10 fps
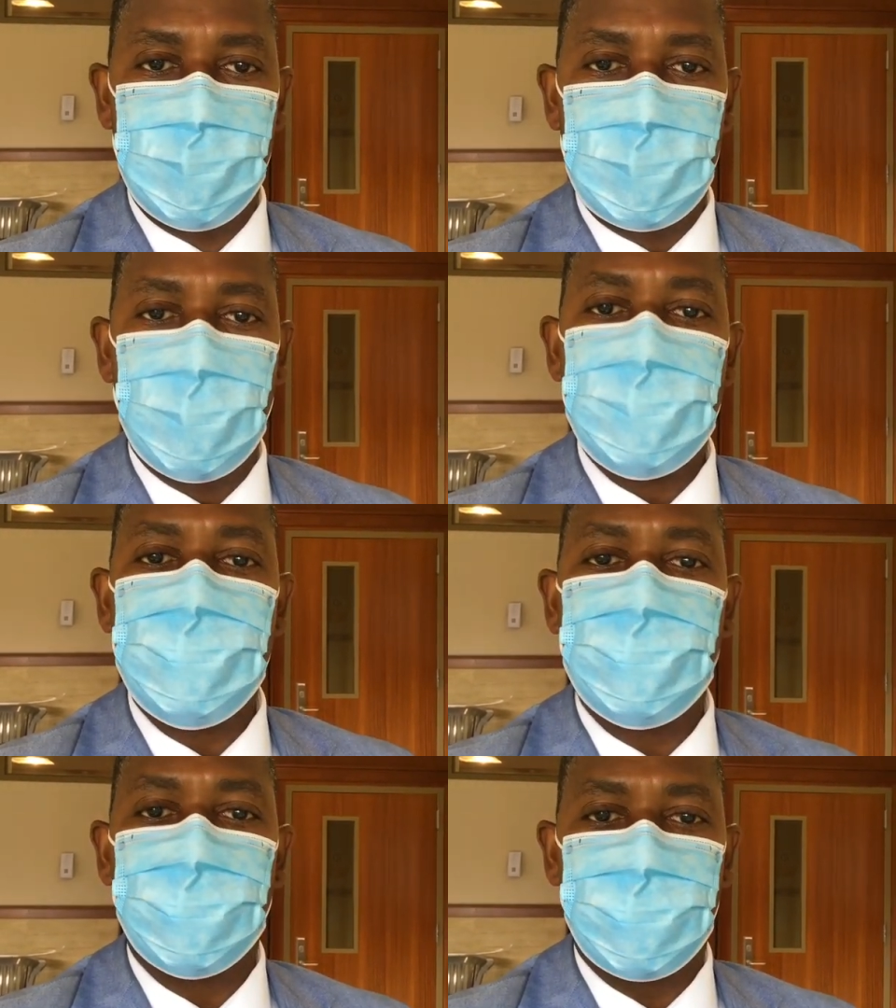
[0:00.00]
I want to see your
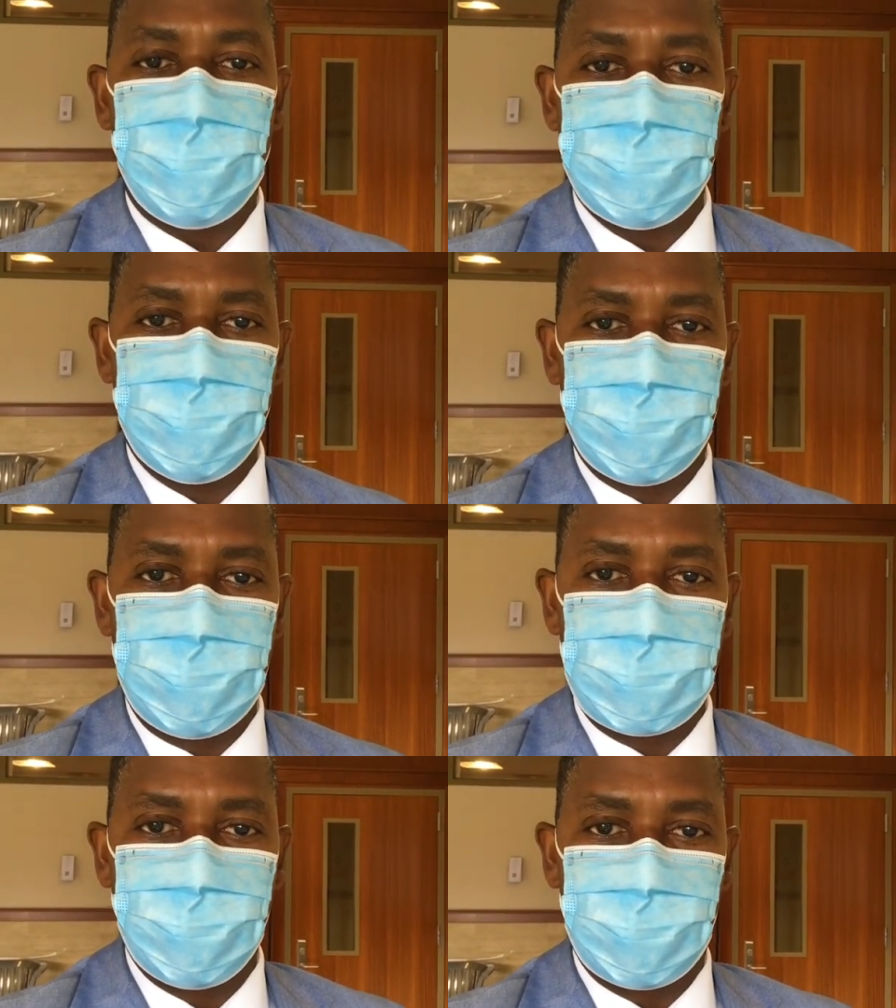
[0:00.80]
thoughts, your thinking
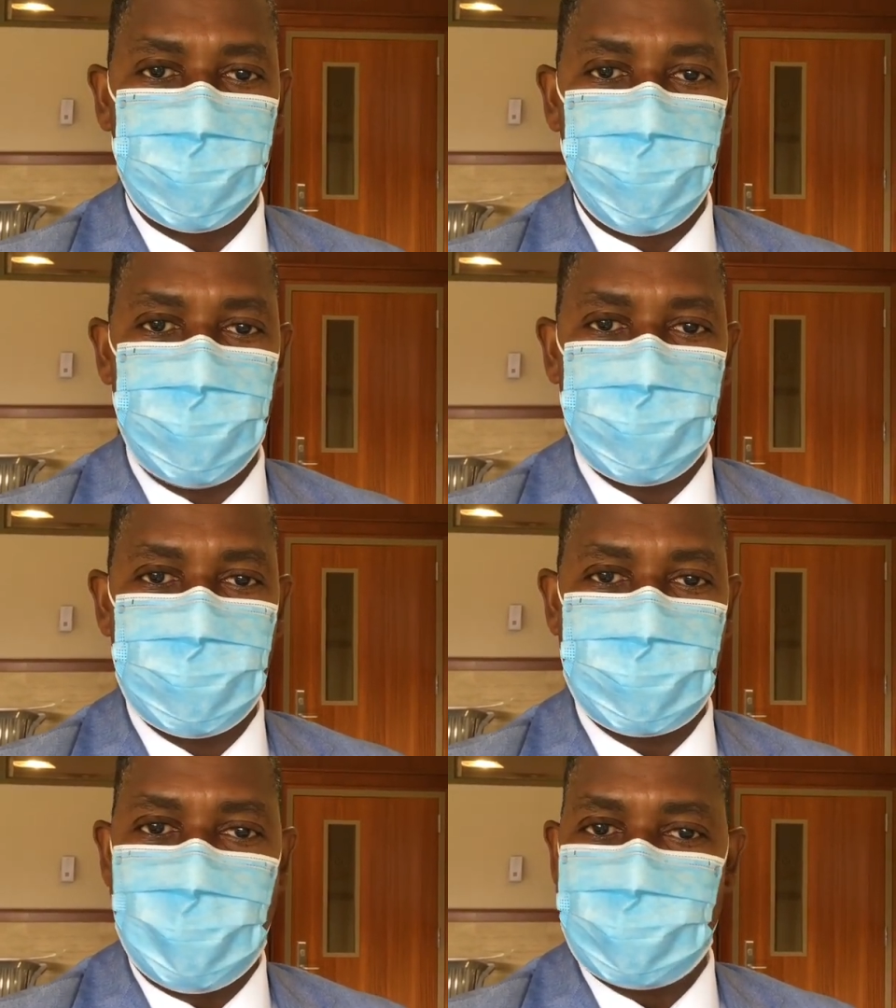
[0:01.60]
with regards to this.
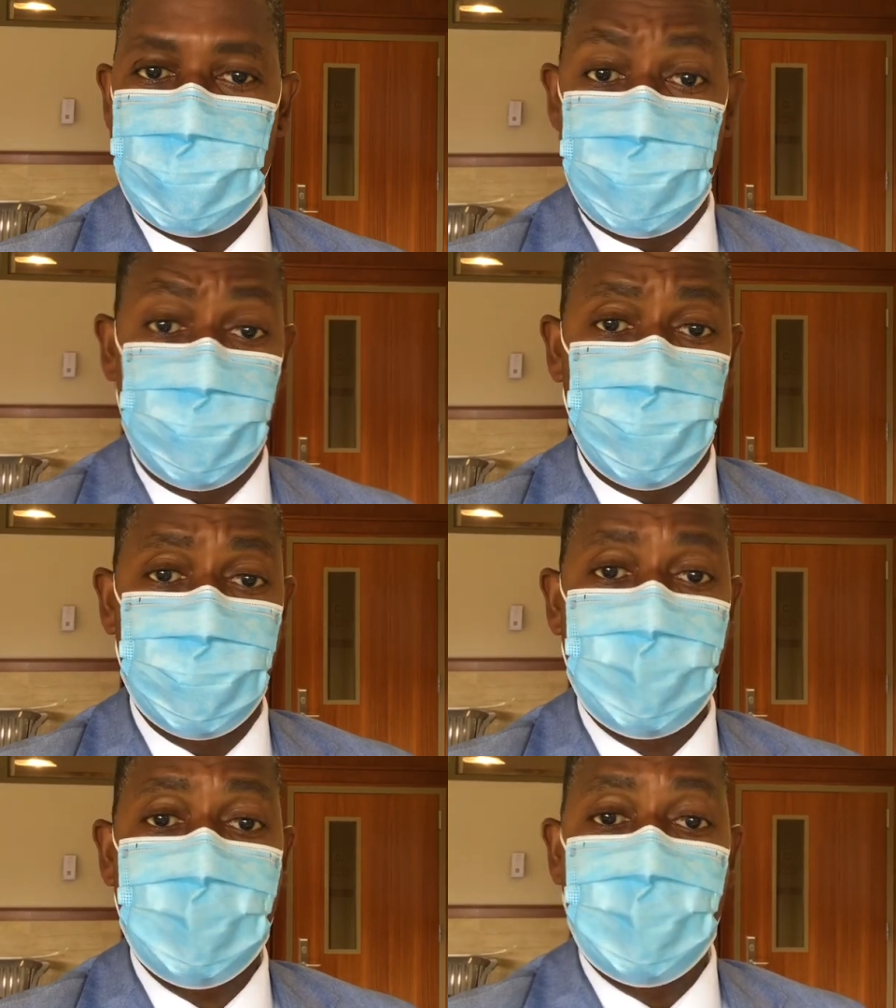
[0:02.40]
As I shared,
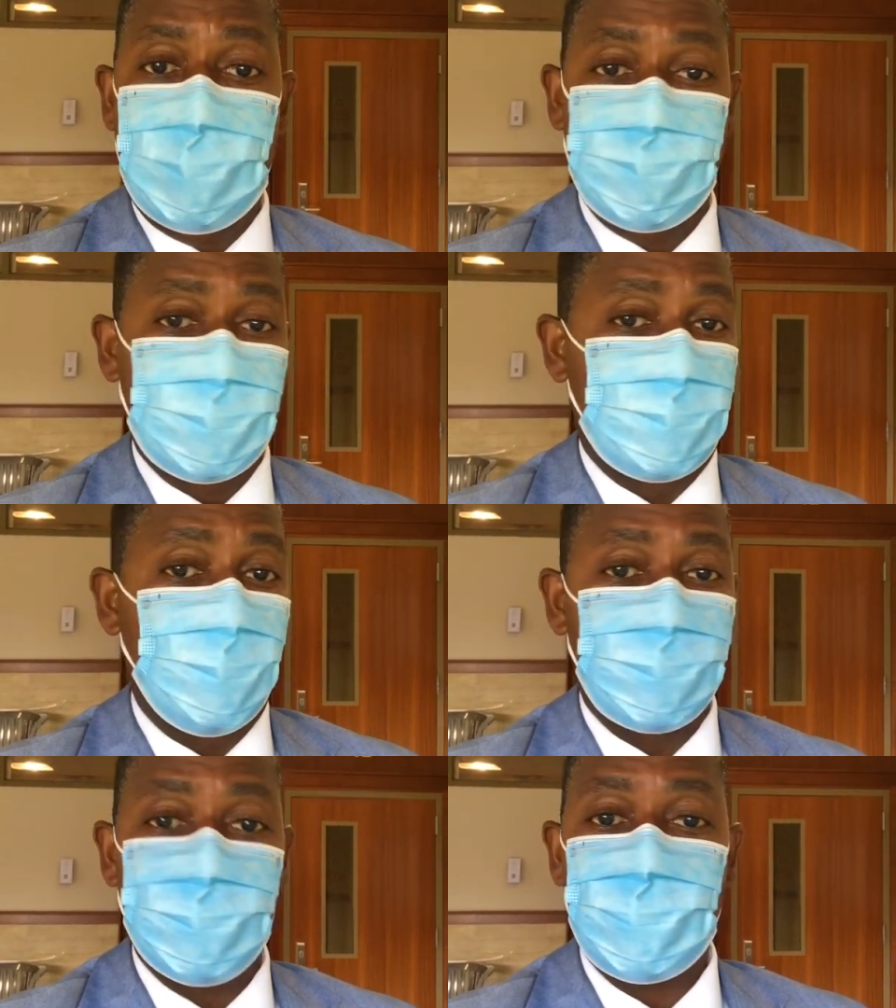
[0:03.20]
I just talked to
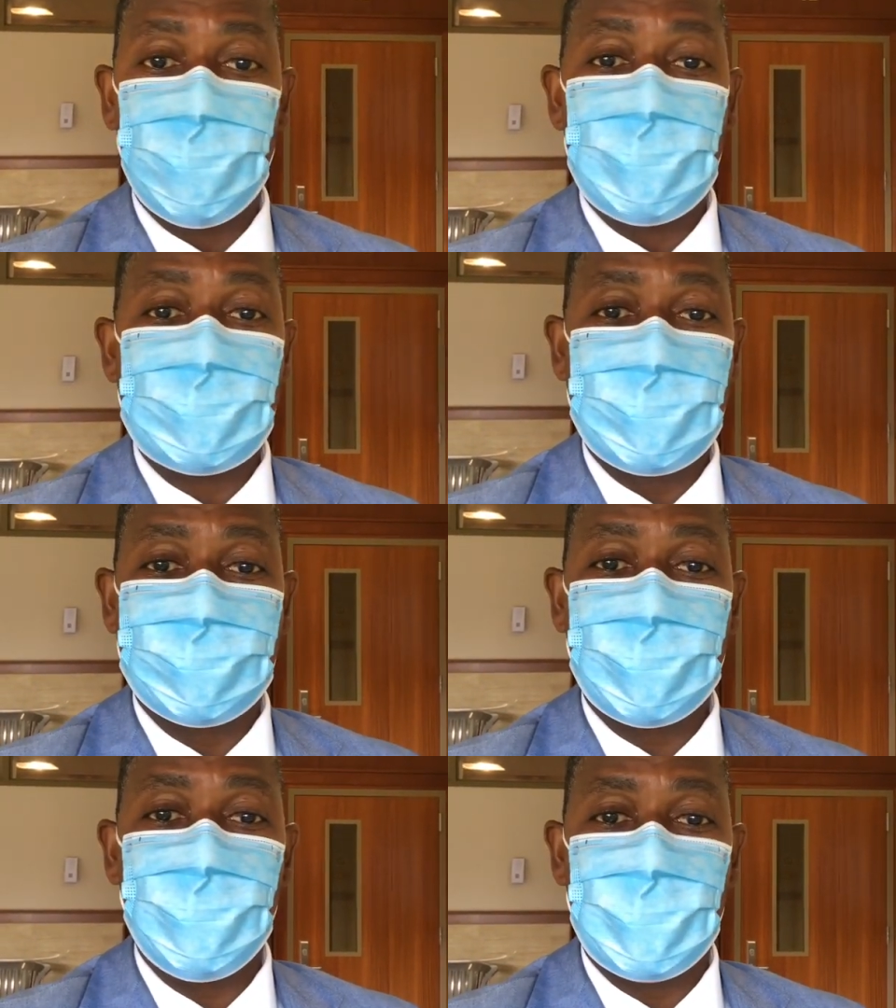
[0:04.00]
attorneys here at the
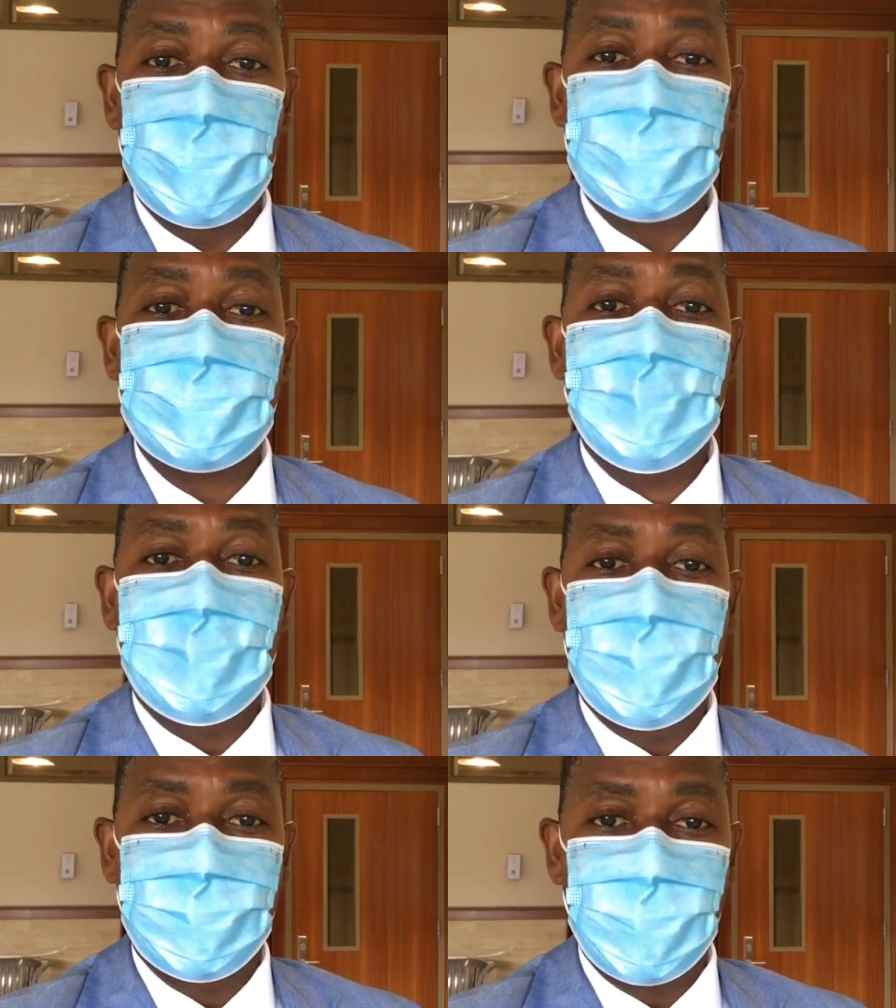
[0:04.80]
courthouse, and
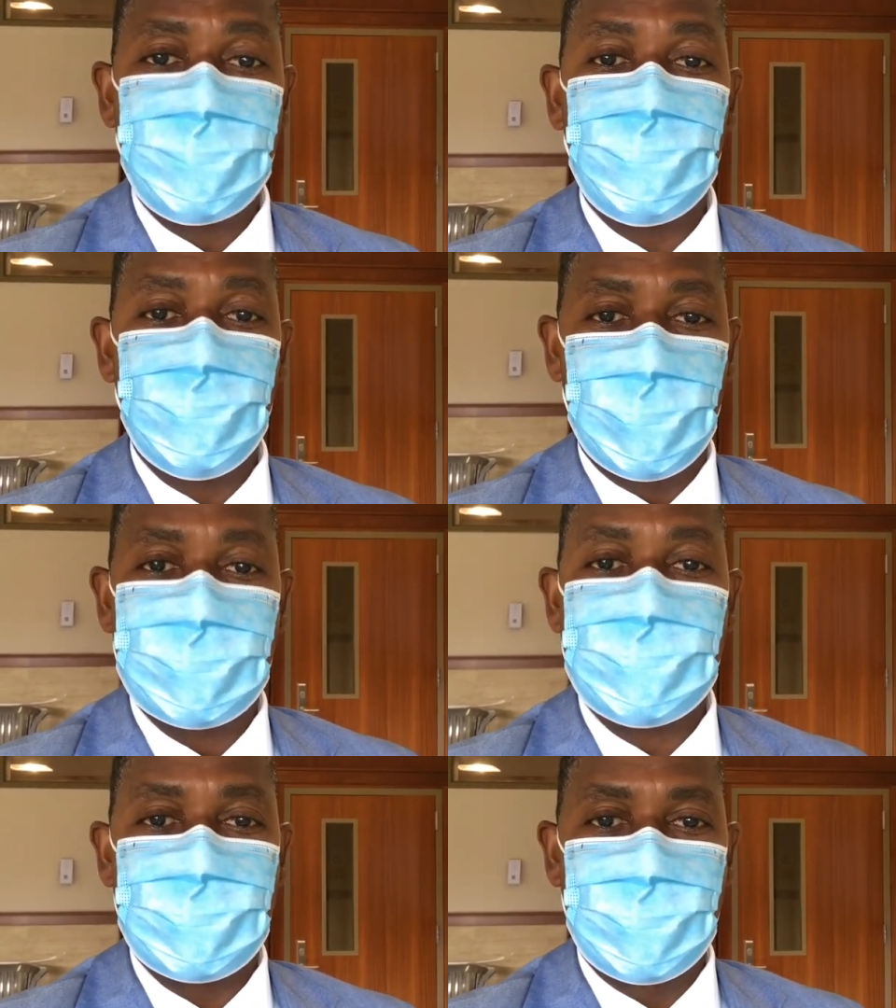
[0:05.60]
they too
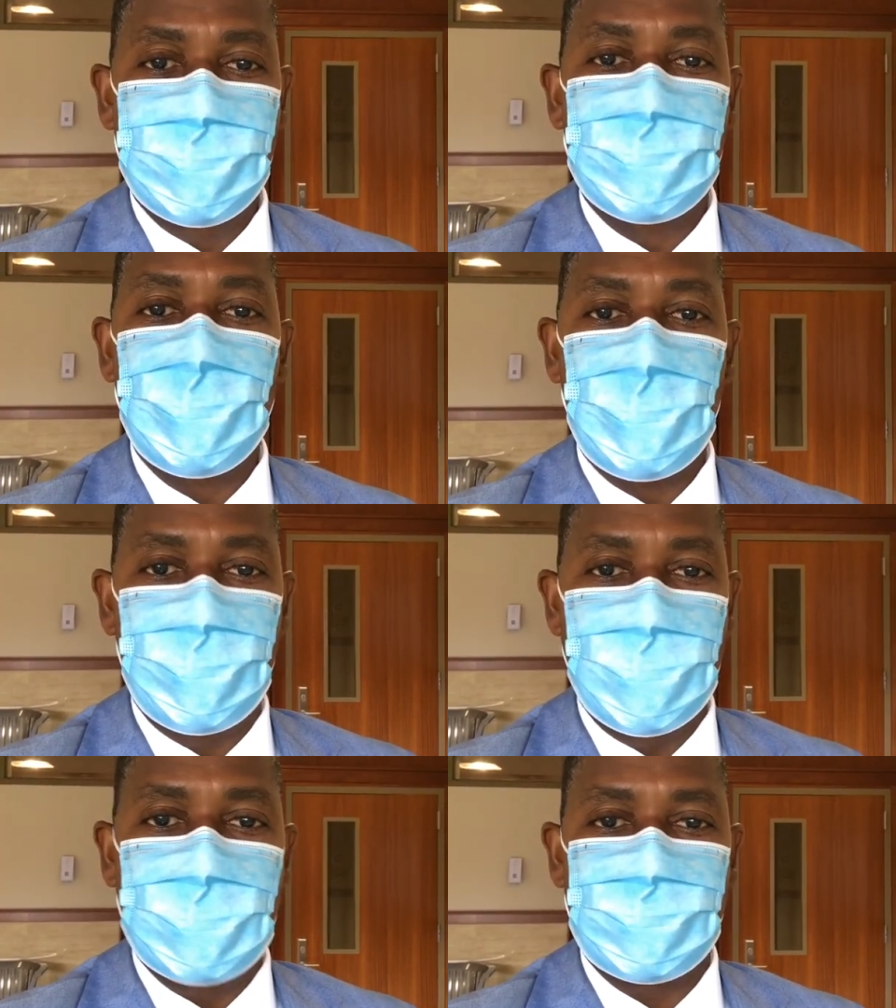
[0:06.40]
understand the
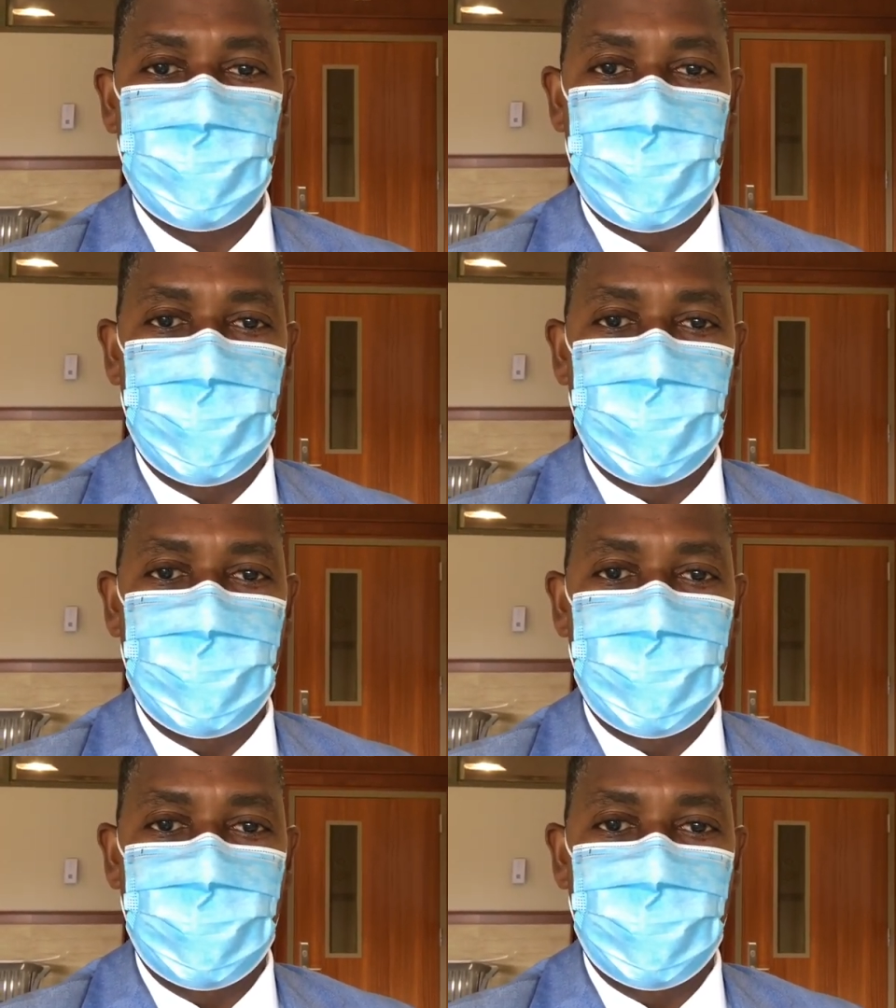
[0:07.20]
impact of that.